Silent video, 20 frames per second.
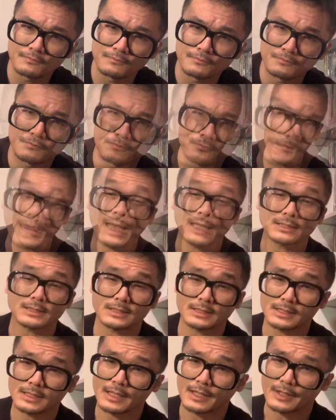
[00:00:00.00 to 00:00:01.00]

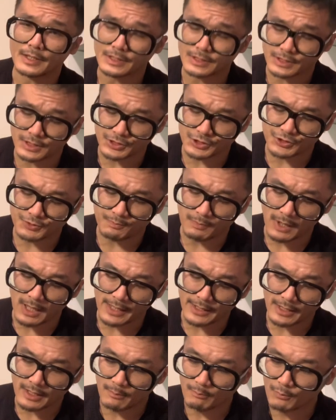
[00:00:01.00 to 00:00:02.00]
Next, this is
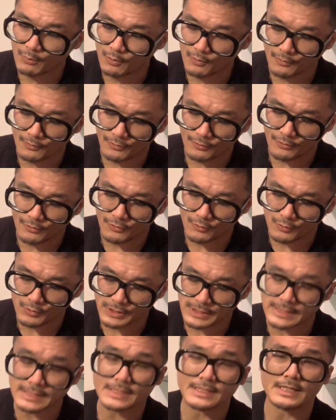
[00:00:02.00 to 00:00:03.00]
Spine number
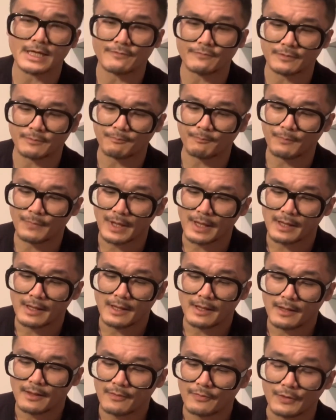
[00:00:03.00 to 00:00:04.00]
37.
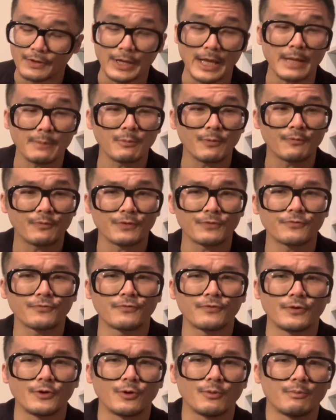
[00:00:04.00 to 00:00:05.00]
The name of this
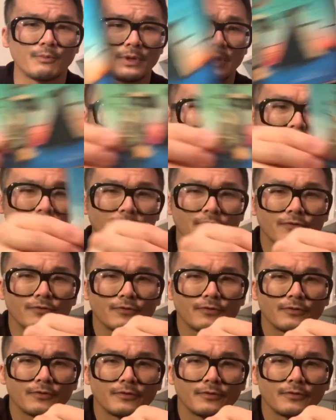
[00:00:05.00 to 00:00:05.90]
film is